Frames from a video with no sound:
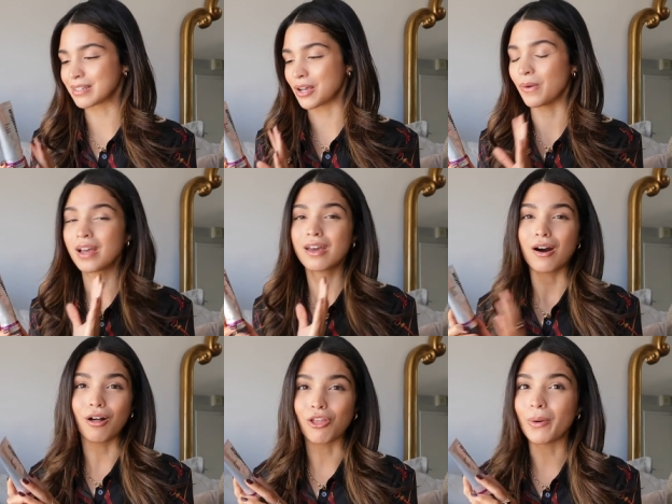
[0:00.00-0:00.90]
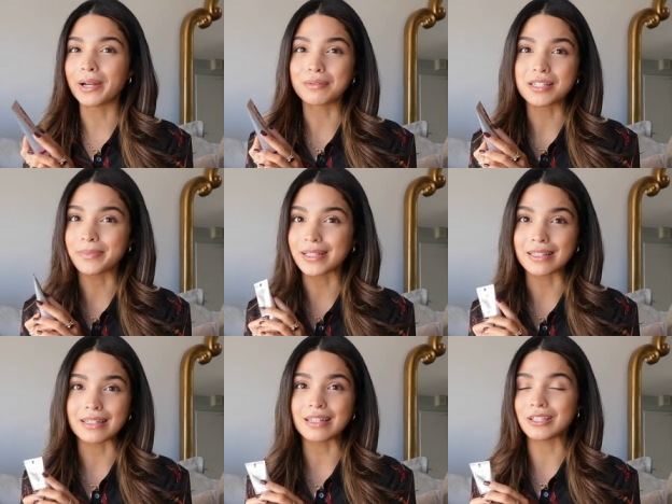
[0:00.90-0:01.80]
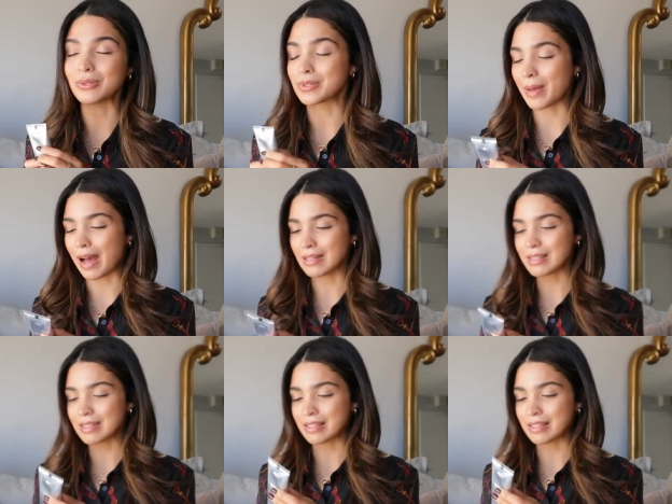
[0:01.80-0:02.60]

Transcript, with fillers: So although I don't typically use masks,